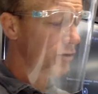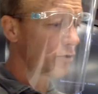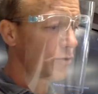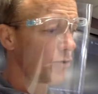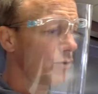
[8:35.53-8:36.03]

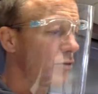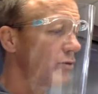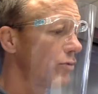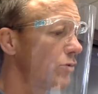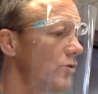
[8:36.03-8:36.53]
Go
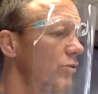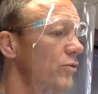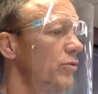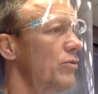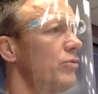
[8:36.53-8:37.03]
to
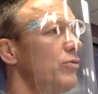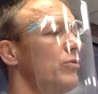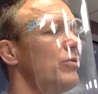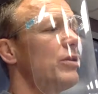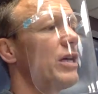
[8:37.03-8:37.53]

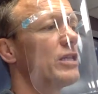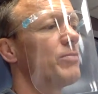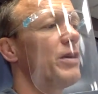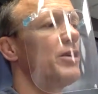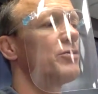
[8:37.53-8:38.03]

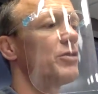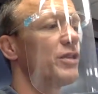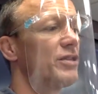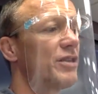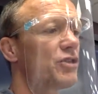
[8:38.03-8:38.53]
next
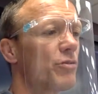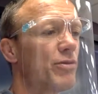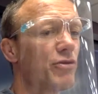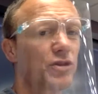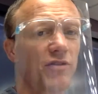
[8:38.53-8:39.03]
page, where it says
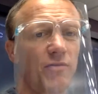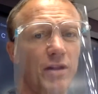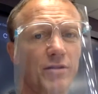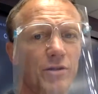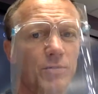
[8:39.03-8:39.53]

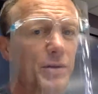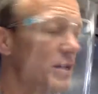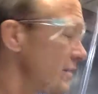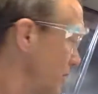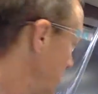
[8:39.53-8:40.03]
distribution of
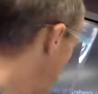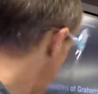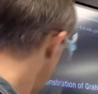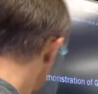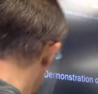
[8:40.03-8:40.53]
molecular speeds.